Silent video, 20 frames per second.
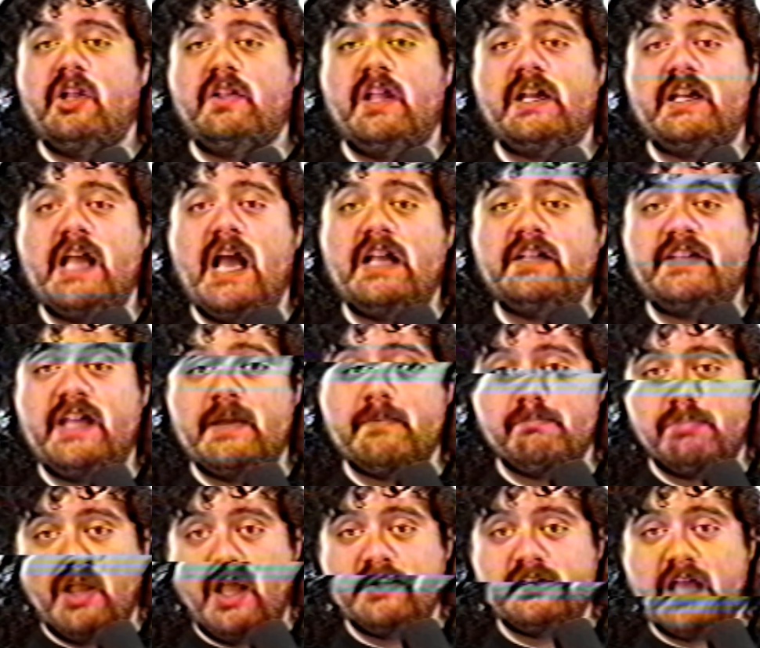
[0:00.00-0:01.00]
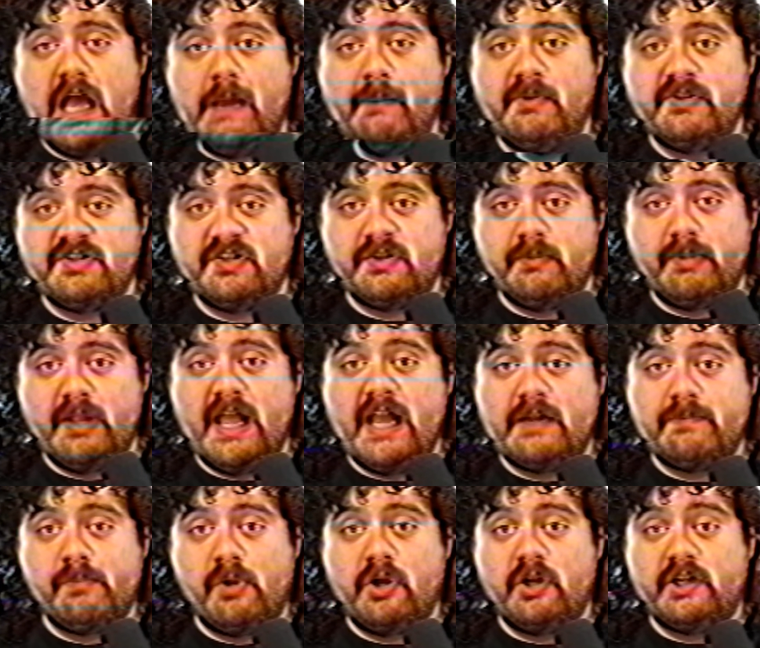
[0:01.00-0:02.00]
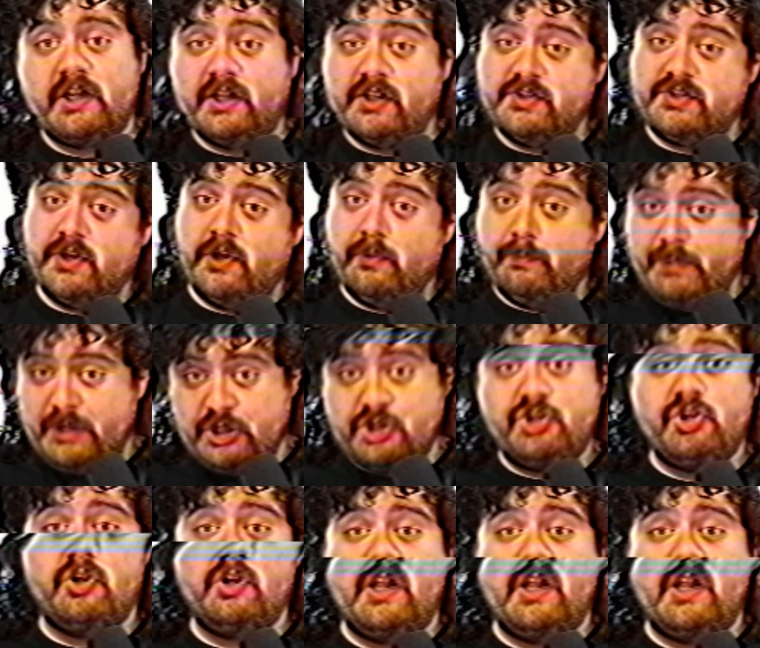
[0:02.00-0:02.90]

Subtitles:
like goddamn blood diamonds on the black market, so be sure